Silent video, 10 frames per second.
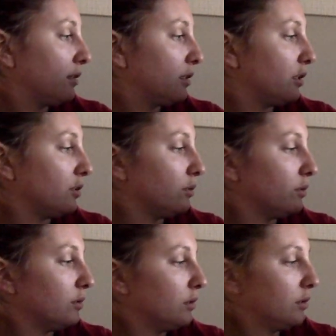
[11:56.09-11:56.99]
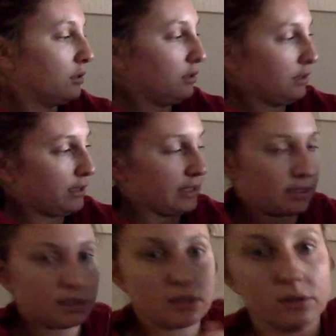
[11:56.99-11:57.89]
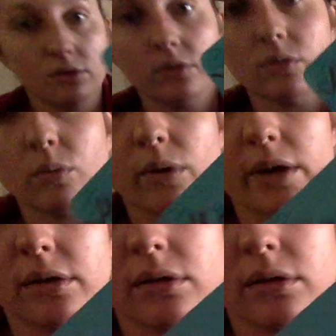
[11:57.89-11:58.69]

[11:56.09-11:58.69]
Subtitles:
2, 6, 1.